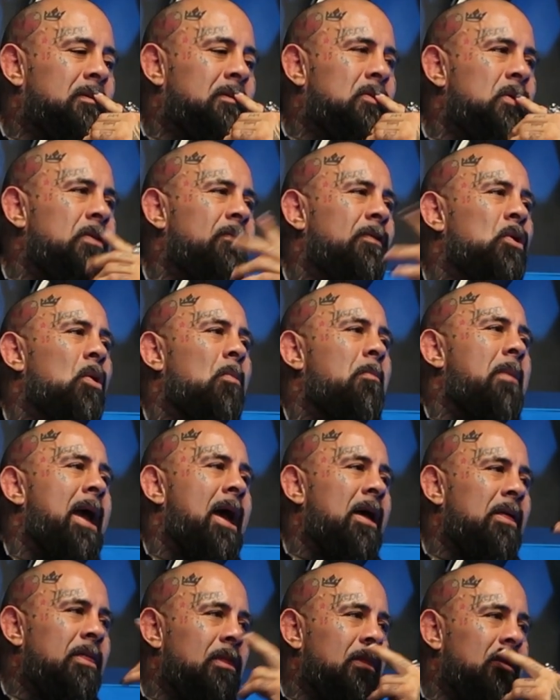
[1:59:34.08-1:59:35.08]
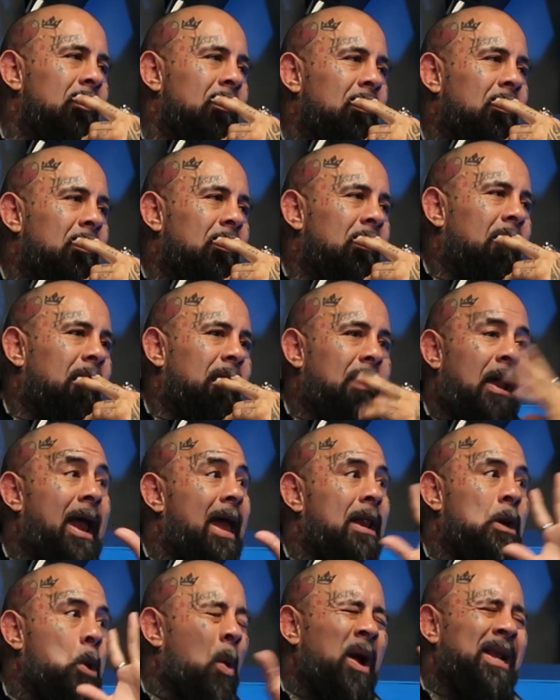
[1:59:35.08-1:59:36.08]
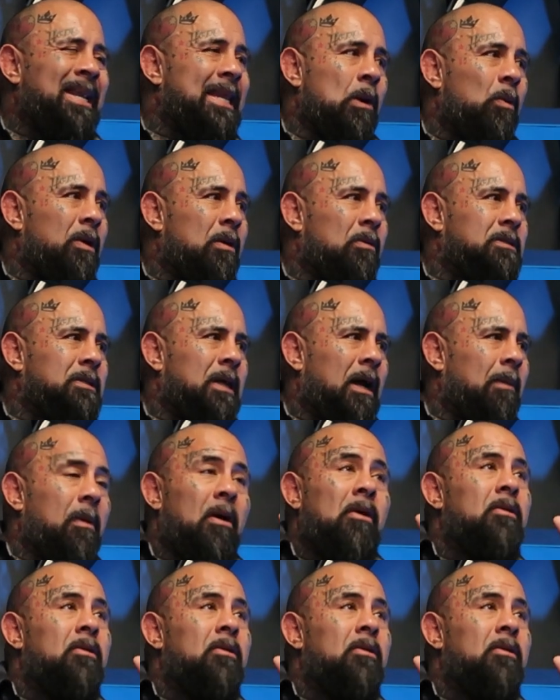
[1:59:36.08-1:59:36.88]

"Do you even know math?" And I had no idea what he was talking about.